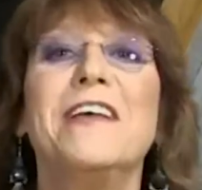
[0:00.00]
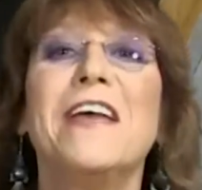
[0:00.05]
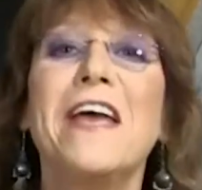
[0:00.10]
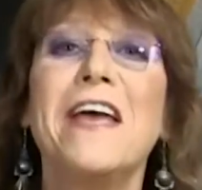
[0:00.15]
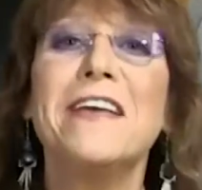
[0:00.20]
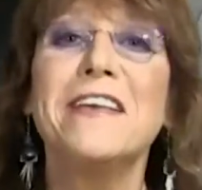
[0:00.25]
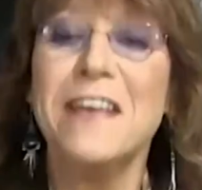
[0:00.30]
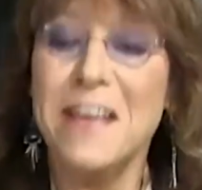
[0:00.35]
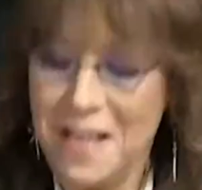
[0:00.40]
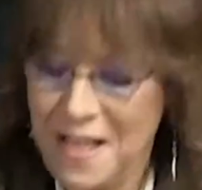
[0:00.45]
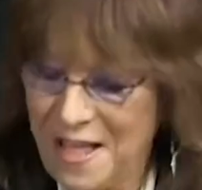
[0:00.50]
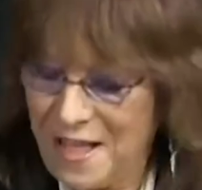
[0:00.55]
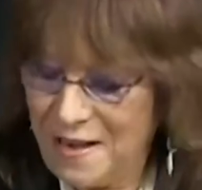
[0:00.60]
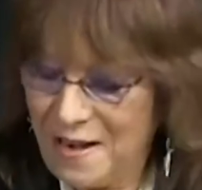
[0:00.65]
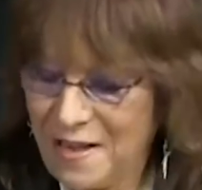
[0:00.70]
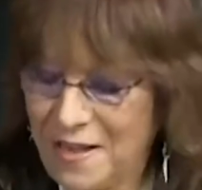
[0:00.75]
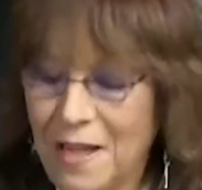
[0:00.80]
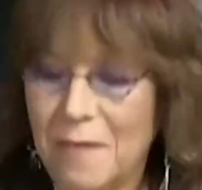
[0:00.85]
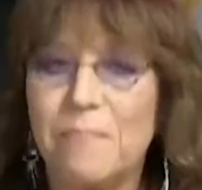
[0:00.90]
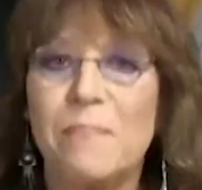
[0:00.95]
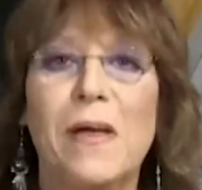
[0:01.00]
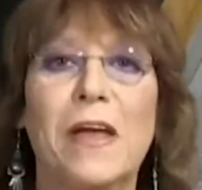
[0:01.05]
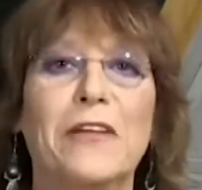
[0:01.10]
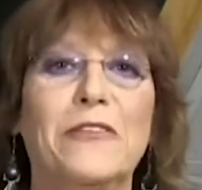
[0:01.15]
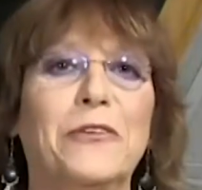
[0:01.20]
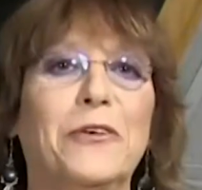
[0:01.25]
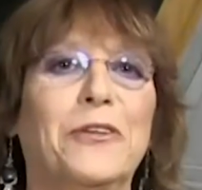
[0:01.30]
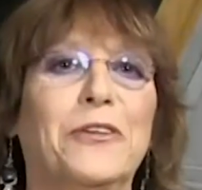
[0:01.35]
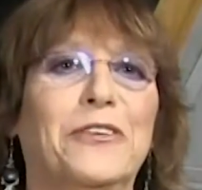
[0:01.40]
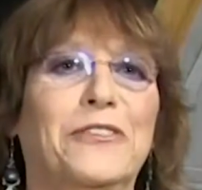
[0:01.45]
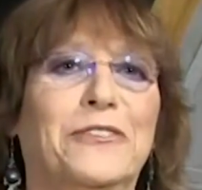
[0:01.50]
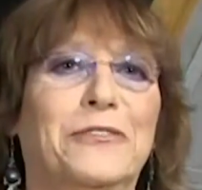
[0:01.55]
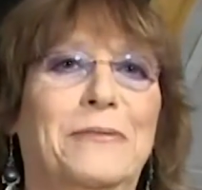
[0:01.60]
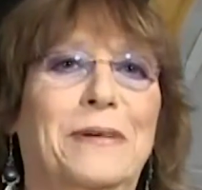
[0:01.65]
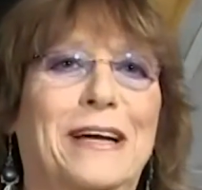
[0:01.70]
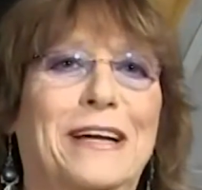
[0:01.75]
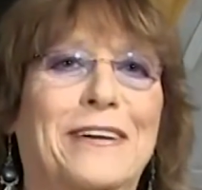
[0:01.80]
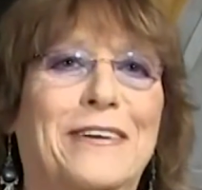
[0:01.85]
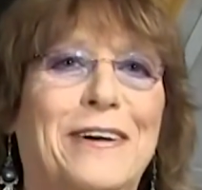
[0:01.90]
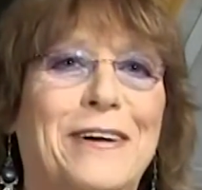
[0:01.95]
"Yeah," and I got paint all over
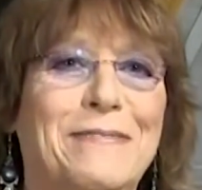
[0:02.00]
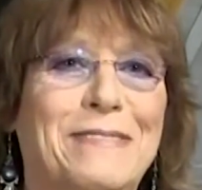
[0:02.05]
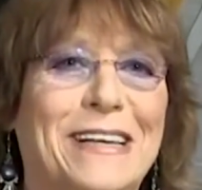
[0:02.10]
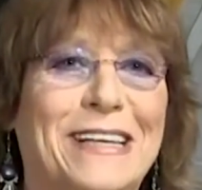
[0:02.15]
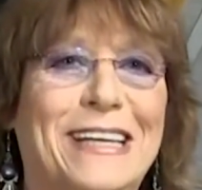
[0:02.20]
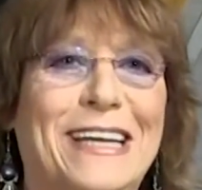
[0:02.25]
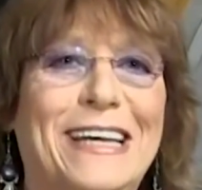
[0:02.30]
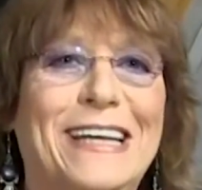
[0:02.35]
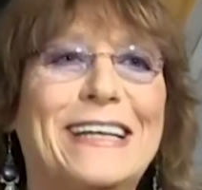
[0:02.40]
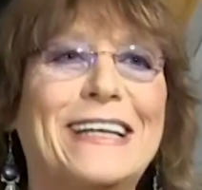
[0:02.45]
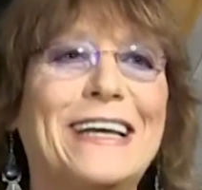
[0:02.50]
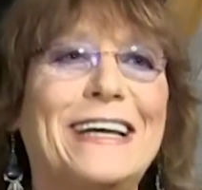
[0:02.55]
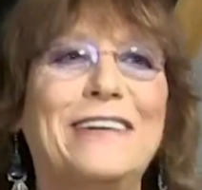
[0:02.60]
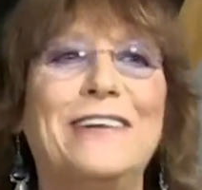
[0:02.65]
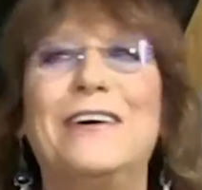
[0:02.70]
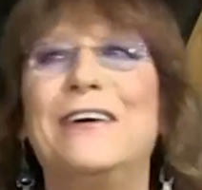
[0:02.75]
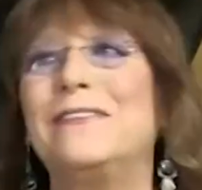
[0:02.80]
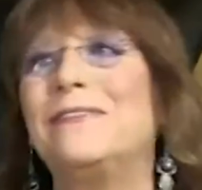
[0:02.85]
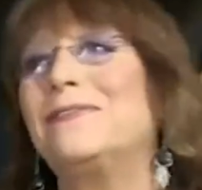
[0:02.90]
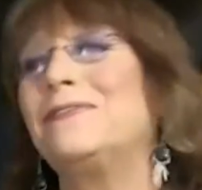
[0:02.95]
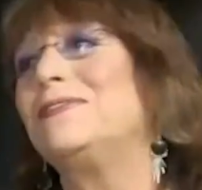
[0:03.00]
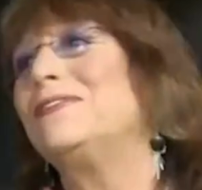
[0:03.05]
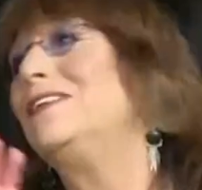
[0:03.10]
my arm. I can't get off.